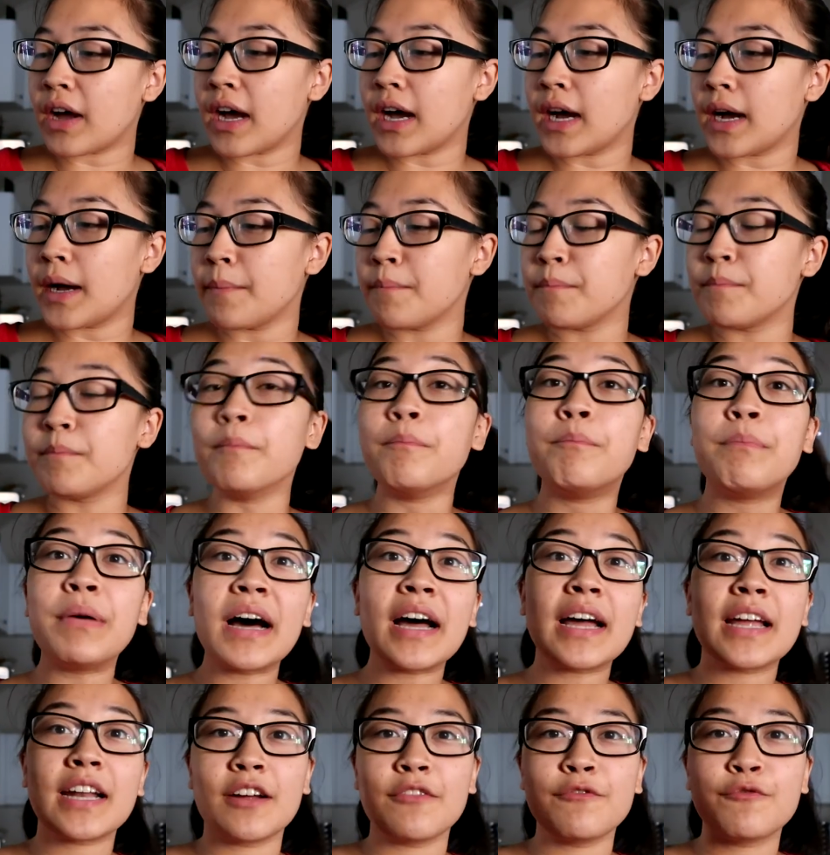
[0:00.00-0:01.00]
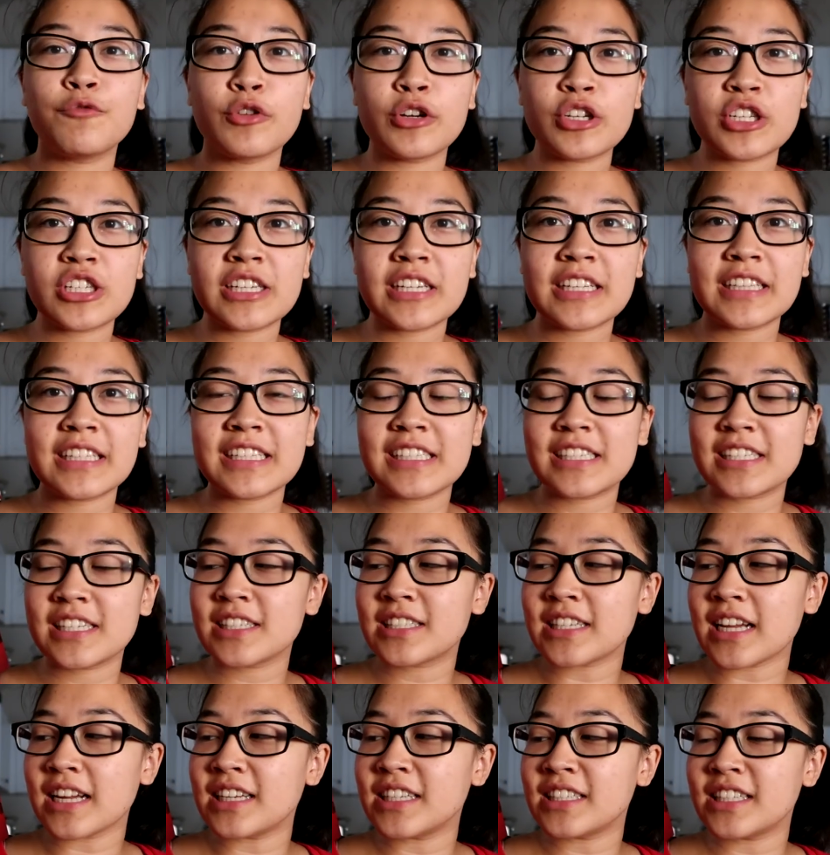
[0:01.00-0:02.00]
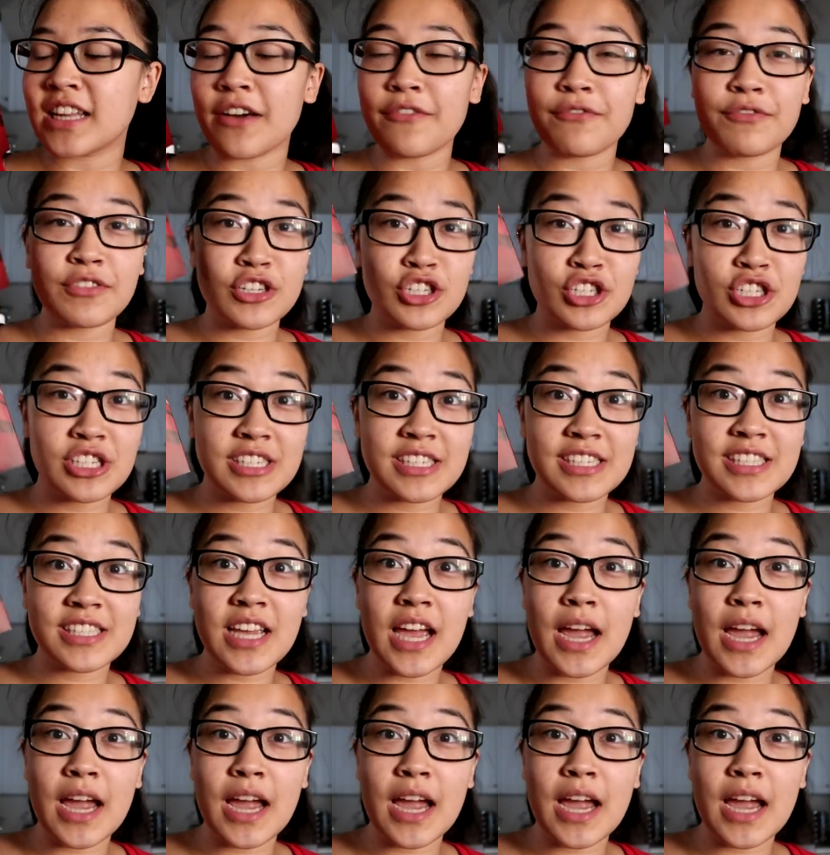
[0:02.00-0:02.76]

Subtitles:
But unfortunately, since I did not finish this in